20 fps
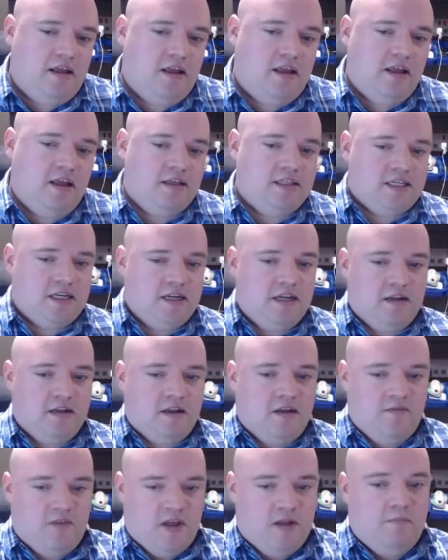
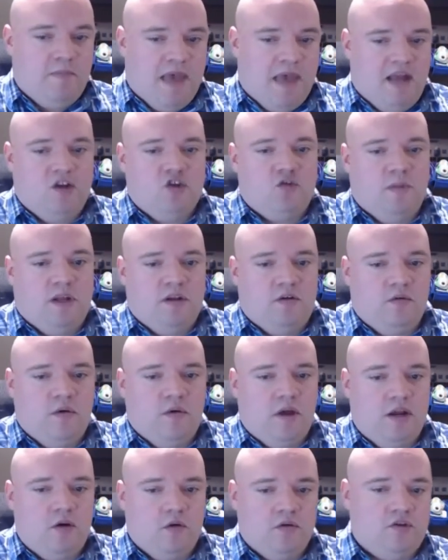Incident Event Management,
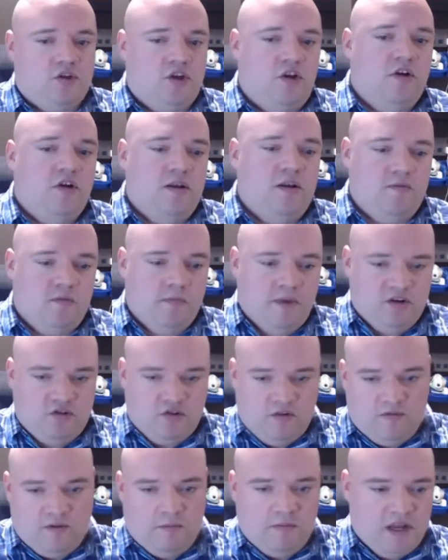right? Or Security
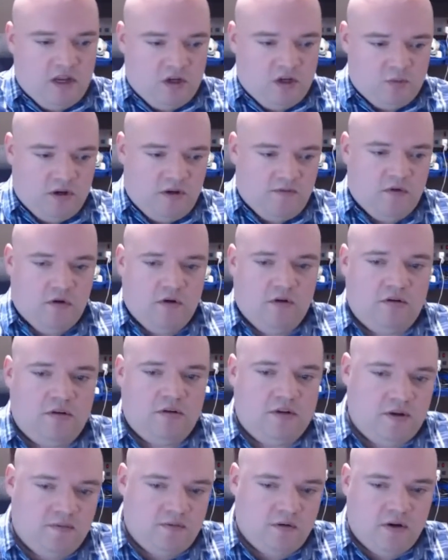Information Event Management. I've
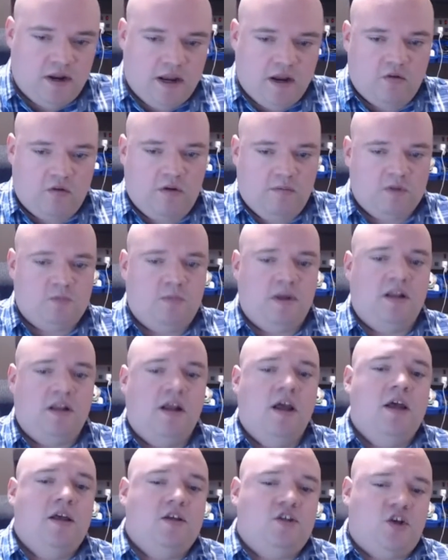heard different acronyms, but
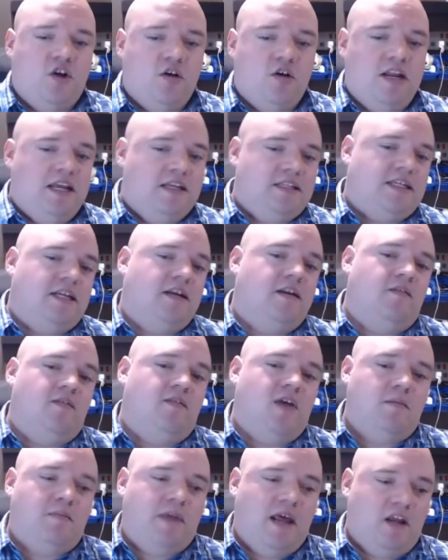Security Incident
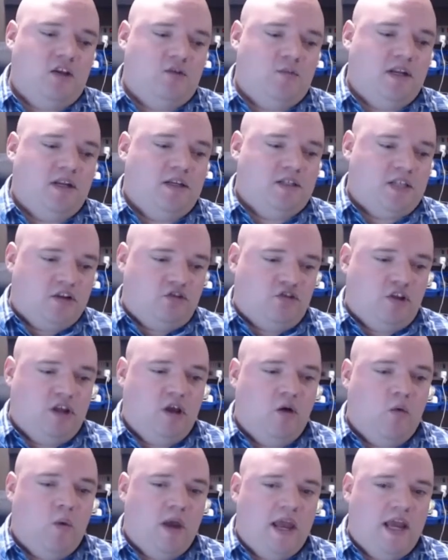Event Management, essentially
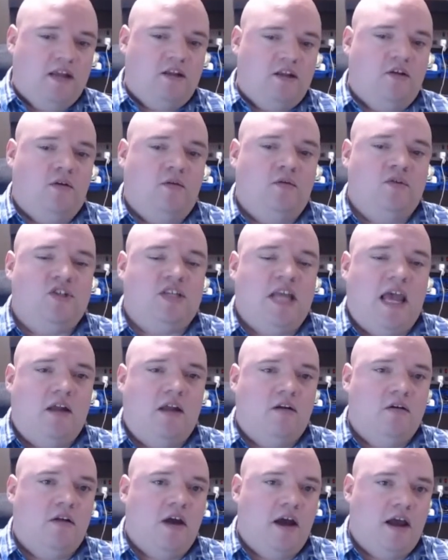a way to
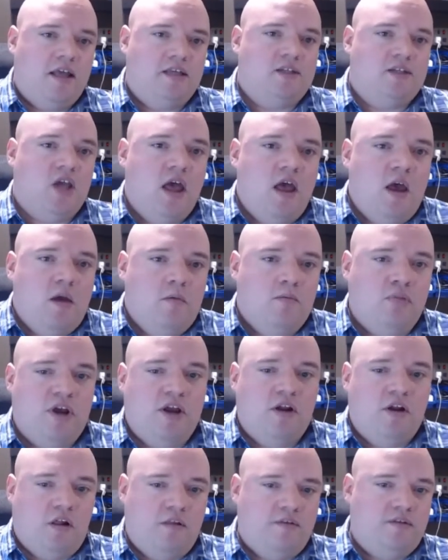standardize
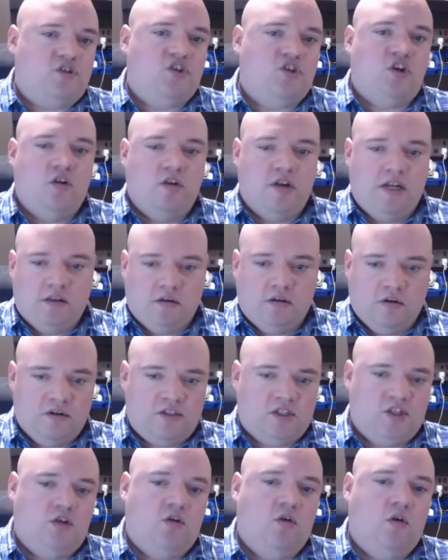bringing all of the security
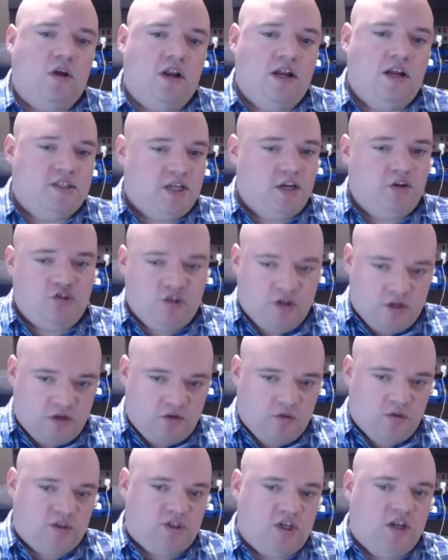alerts in your organization
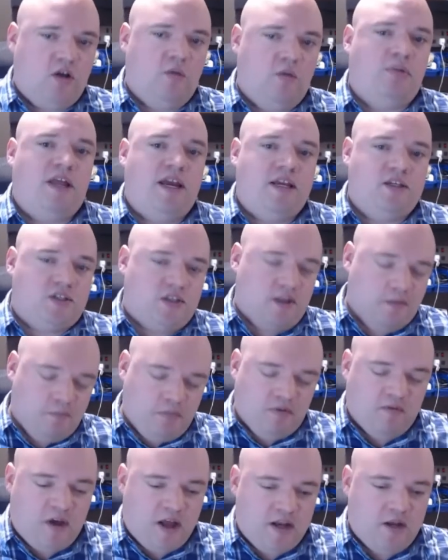into a single place and then
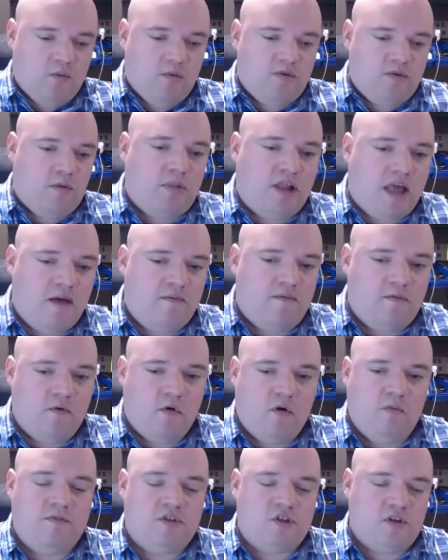providing you with a
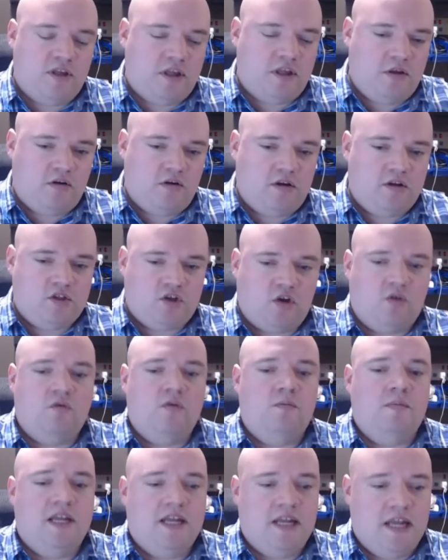platform so that you can start
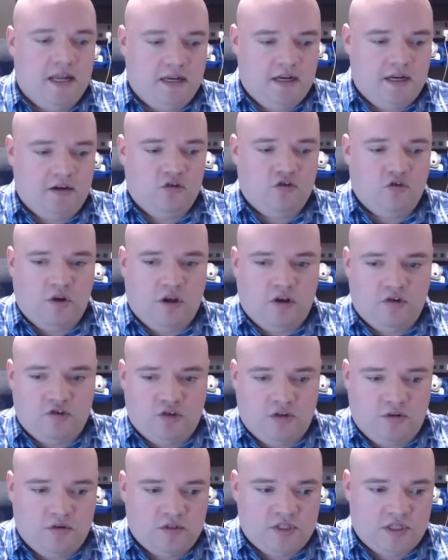remediating and
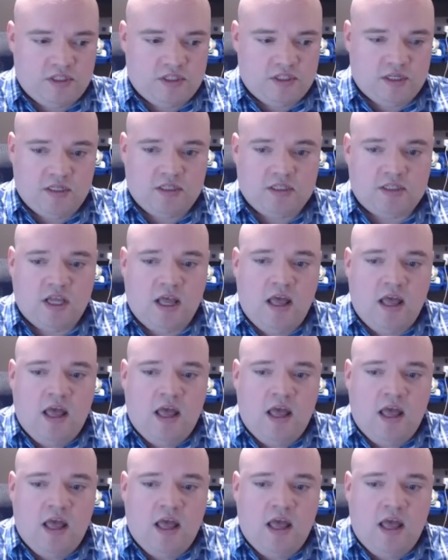triaging those incidents.